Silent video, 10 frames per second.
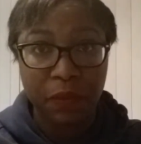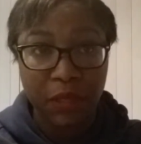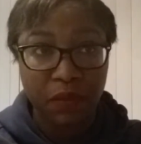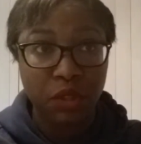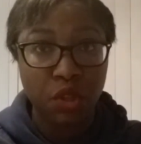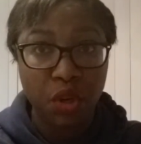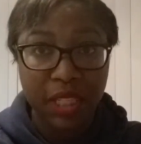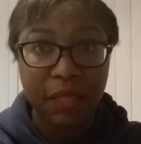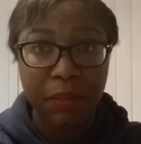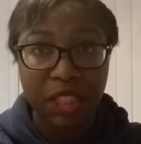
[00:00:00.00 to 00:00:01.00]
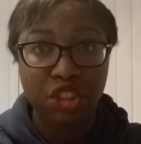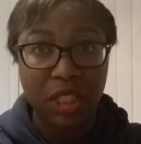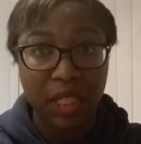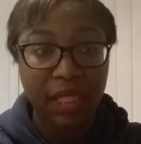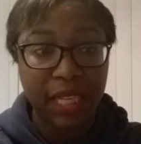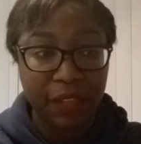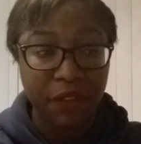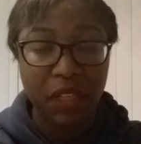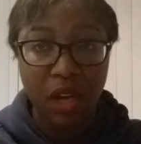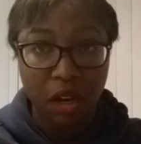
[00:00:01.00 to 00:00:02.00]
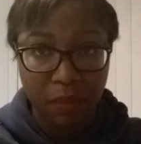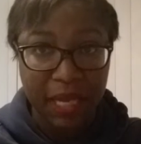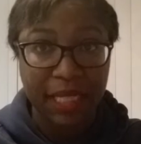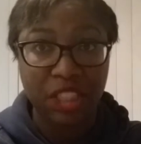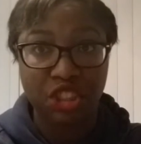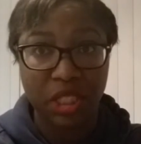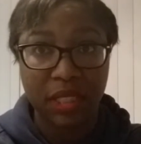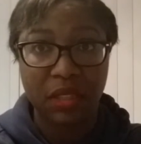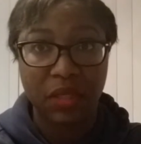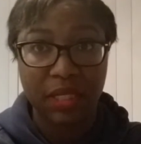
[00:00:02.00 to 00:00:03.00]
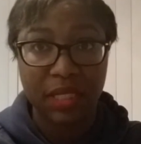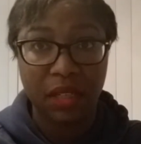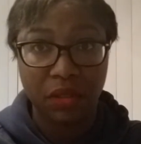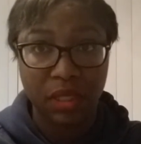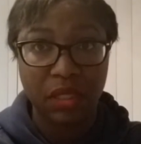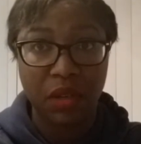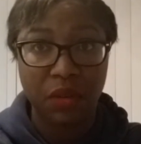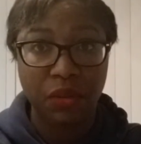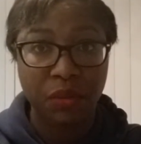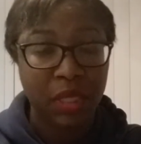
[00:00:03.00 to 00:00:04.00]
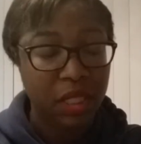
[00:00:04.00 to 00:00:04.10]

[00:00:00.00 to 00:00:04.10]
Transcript: if the door could be shut like if it automatically shuts on this on its own